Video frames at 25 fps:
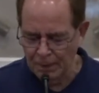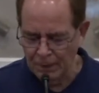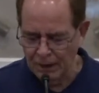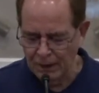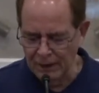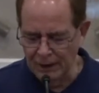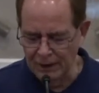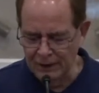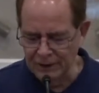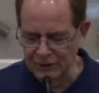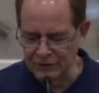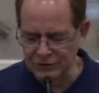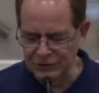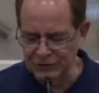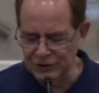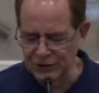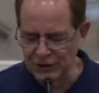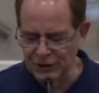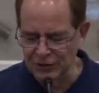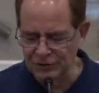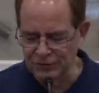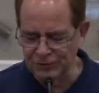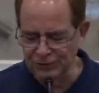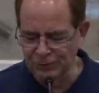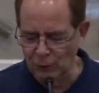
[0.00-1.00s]
It is
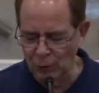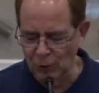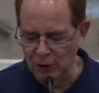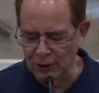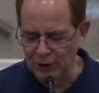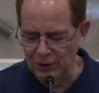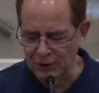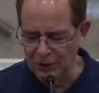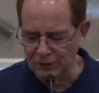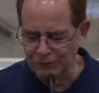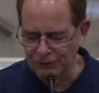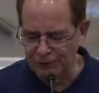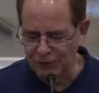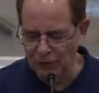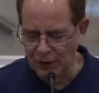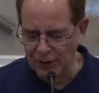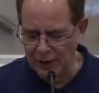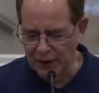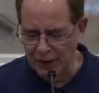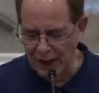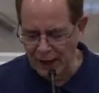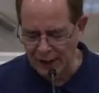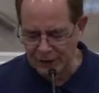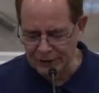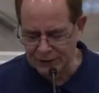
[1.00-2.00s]
thenceforth good for
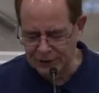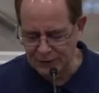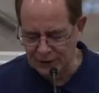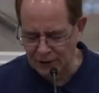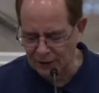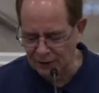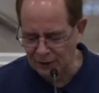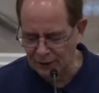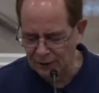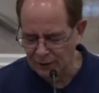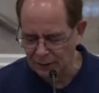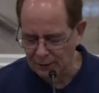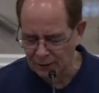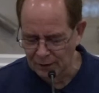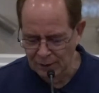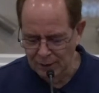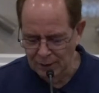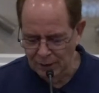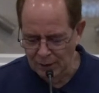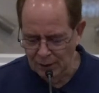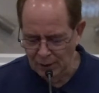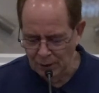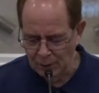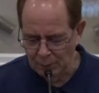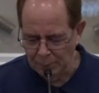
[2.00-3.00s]
nothing
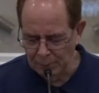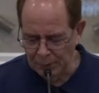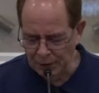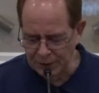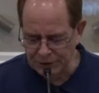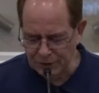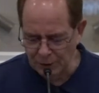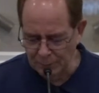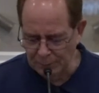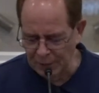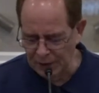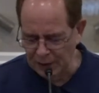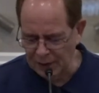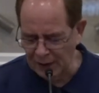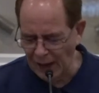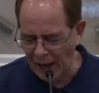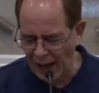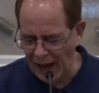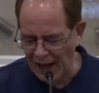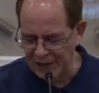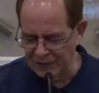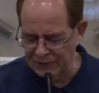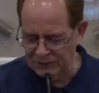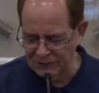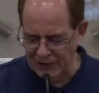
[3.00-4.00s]
but to be
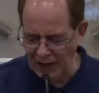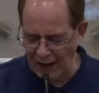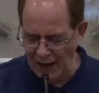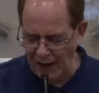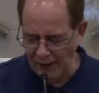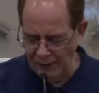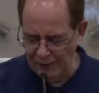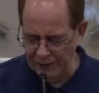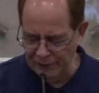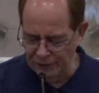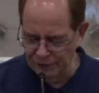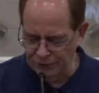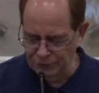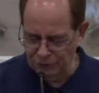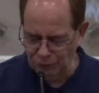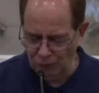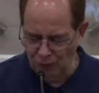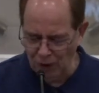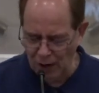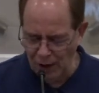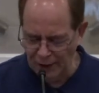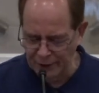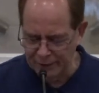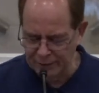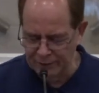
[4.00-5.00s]
cast out and
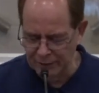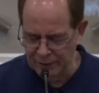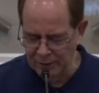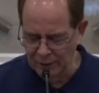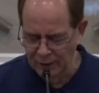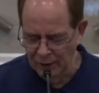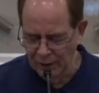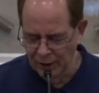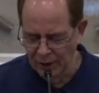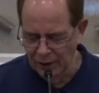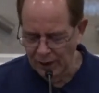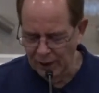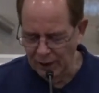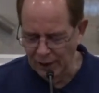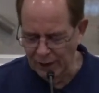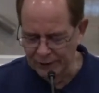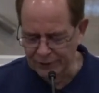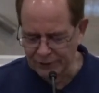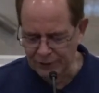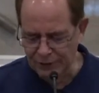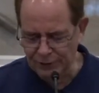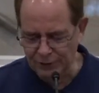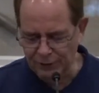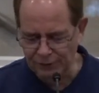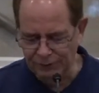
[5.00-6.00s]
trodden
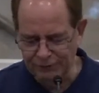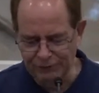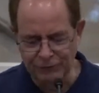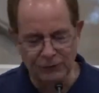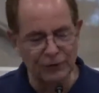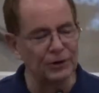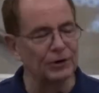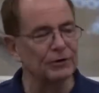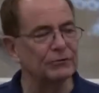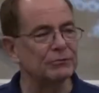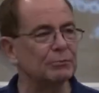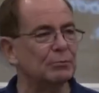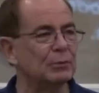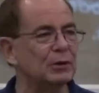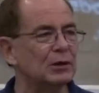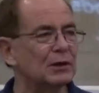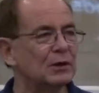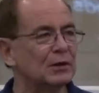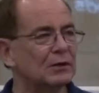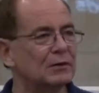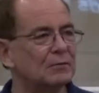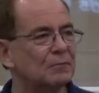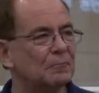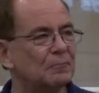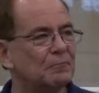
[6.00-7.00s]
under the foot of
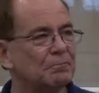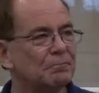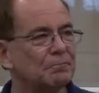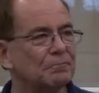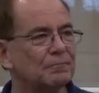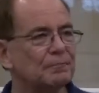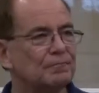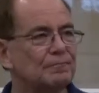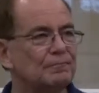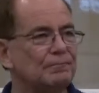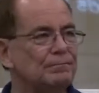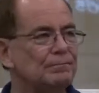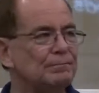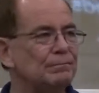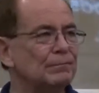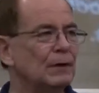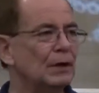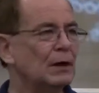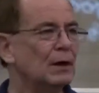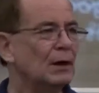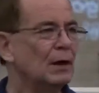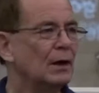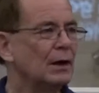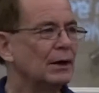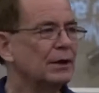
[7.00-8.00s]
men.
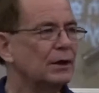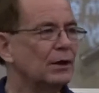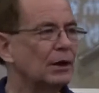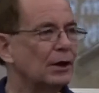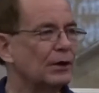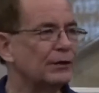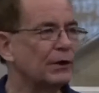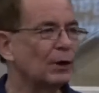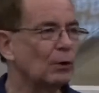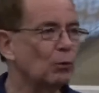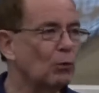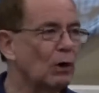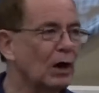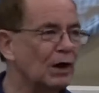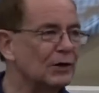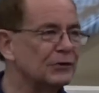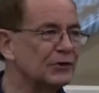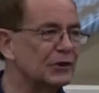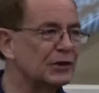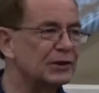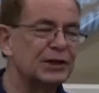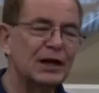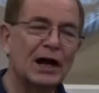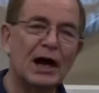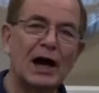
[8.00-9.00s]
You know, there was
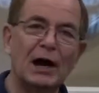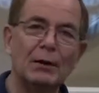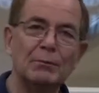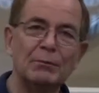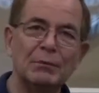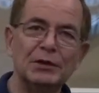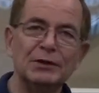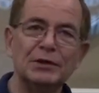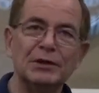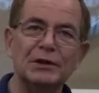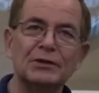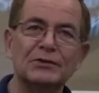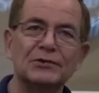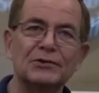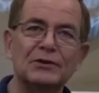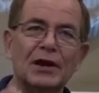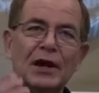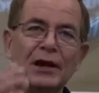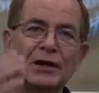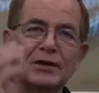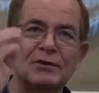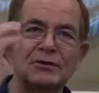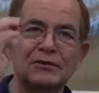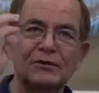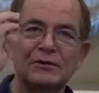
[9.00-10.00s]
a time in this
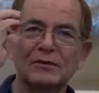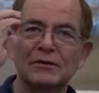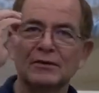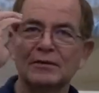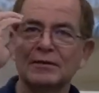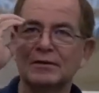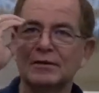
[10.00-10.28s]
nation